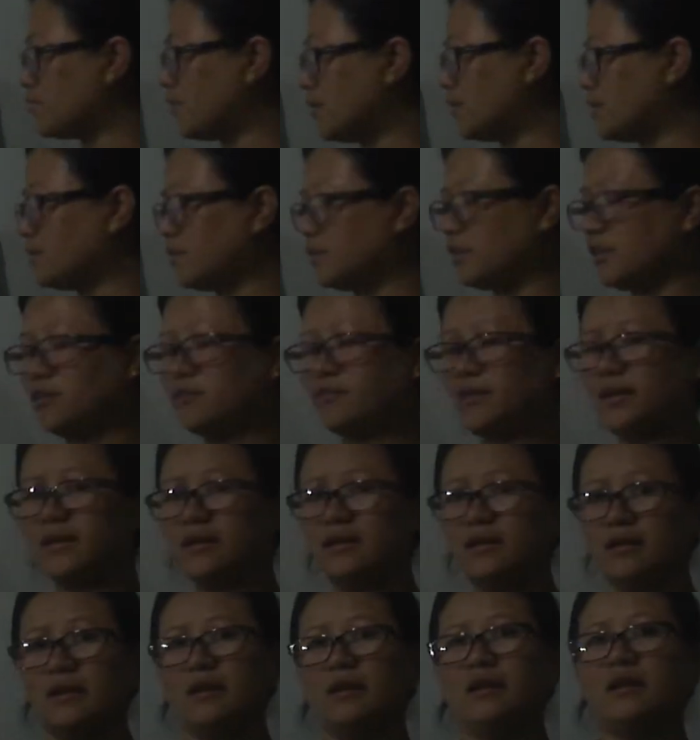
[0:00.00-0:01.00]
one, third
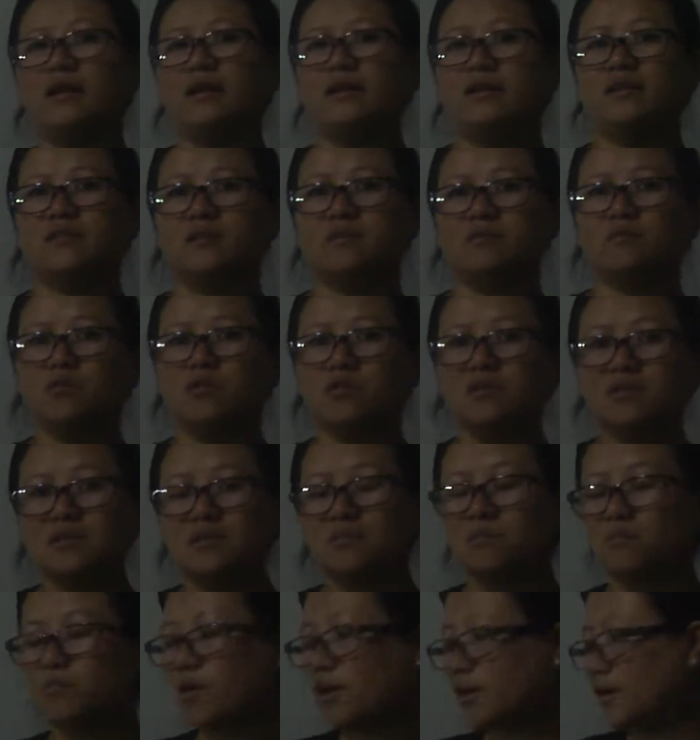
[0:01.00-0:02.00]
one, the most
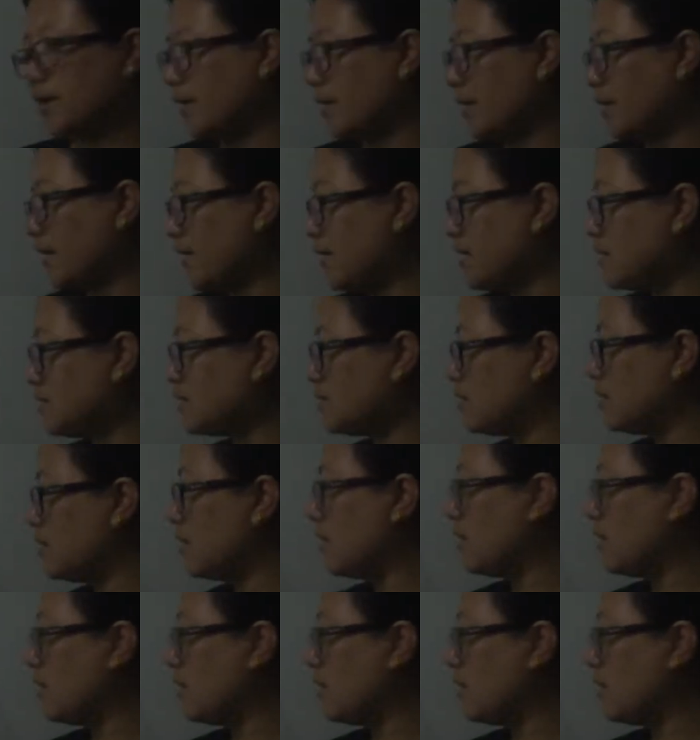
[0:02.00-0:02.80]
important is